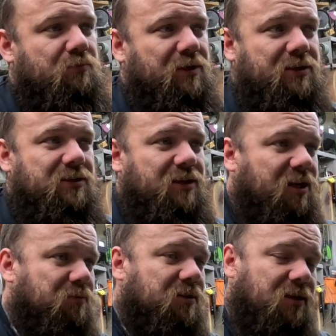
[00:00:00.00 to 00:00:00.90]
because it
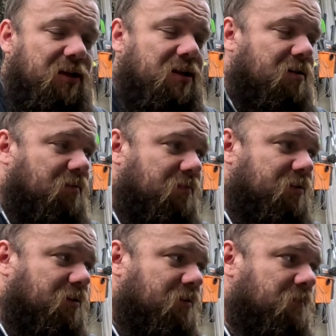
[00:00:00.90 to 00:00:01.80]
keeps the heat out of
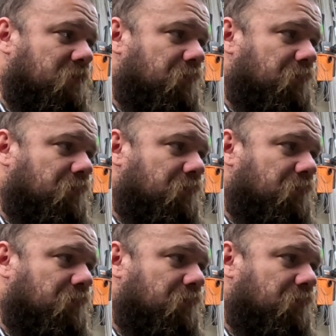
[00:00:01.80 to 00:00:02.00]
everything.